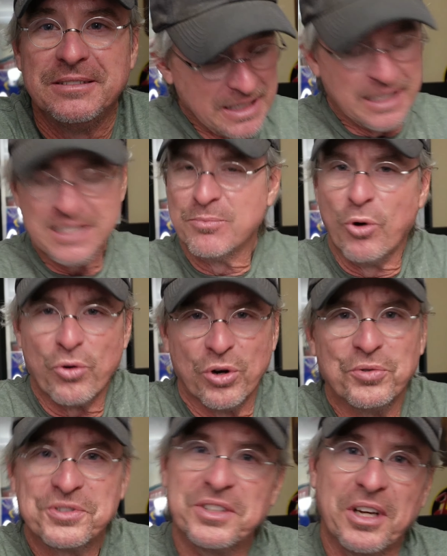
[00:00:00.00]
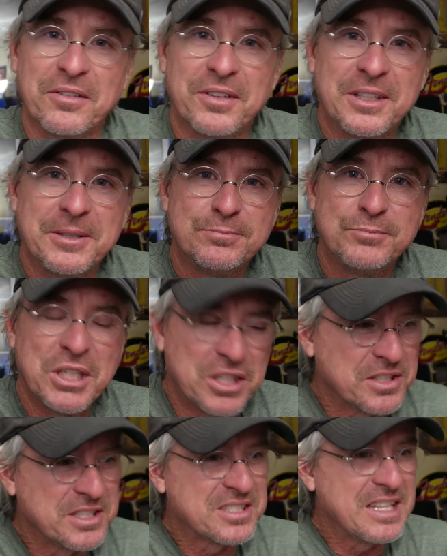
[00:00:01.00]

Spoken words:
It's more old stuff, because it's